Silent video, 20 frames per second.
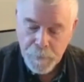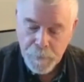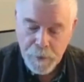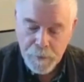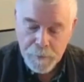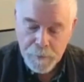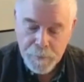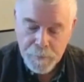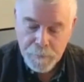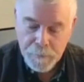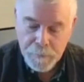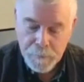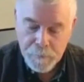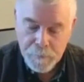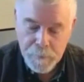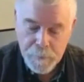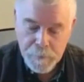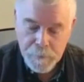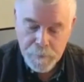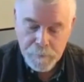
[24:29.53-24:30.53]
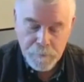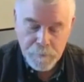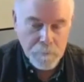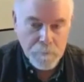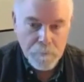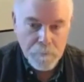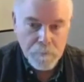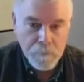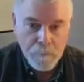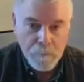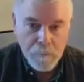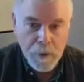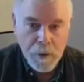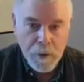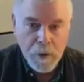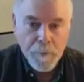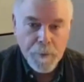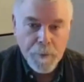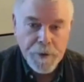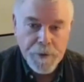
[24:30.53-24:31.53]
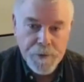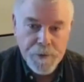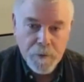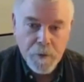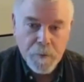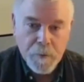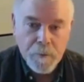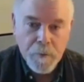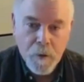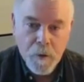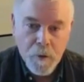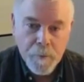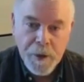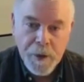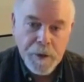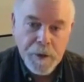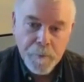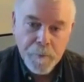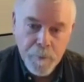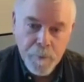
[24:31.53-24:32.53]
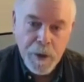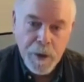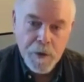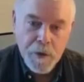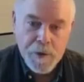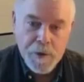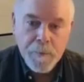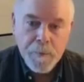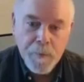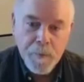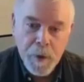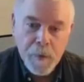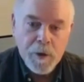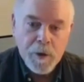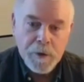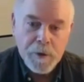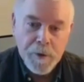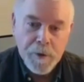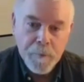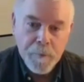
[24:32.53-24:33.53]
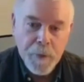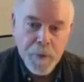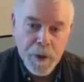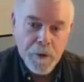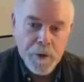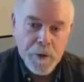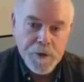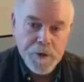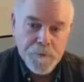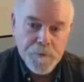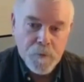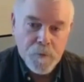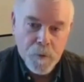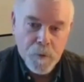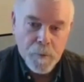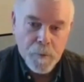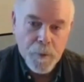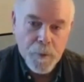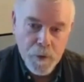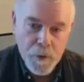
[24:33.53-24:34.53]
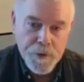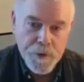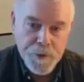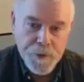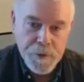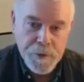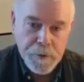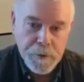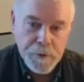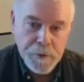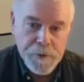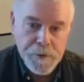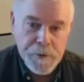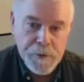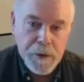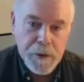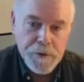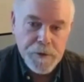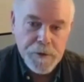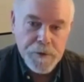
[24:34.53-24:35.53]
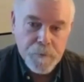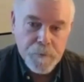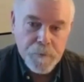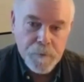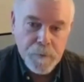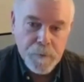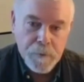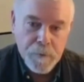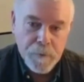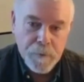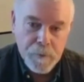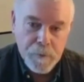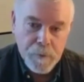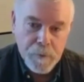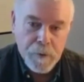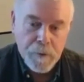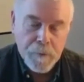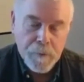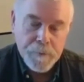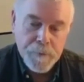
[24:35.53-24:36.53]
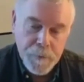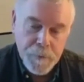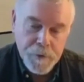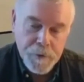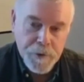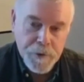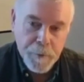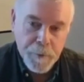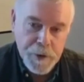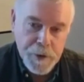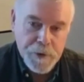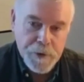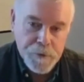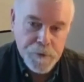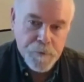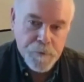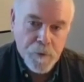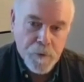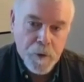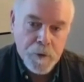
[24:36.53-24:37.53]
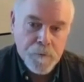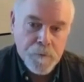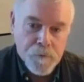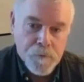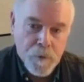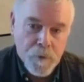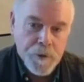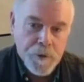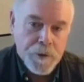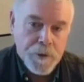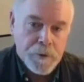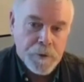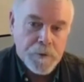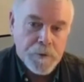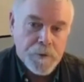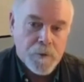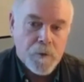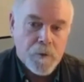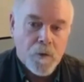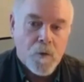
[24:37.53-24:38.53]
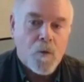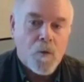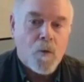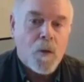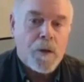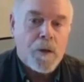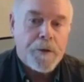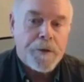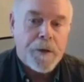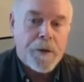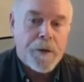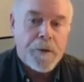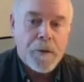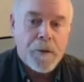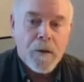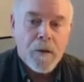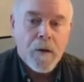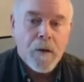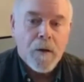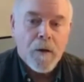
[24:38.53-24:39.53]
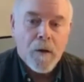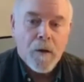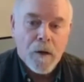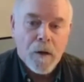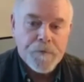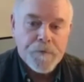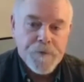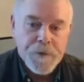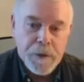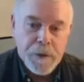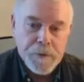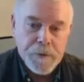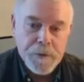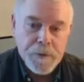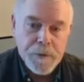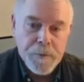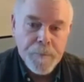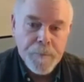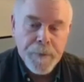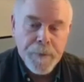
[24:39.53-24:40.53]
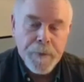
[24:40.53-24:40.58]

and companies are being publicly embarrassed for purchasing these kinds of, in some cases, fraudulent or low quality offsets.